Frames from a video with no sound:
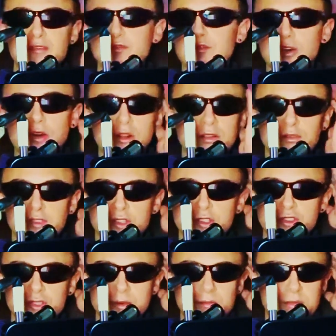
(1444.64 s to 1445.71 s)
all of your
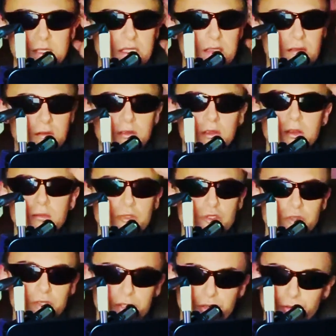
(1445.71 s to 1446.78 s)
dreams come
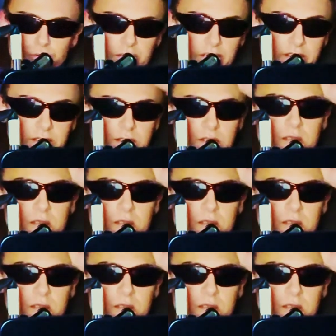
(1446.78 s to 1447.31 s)
true. And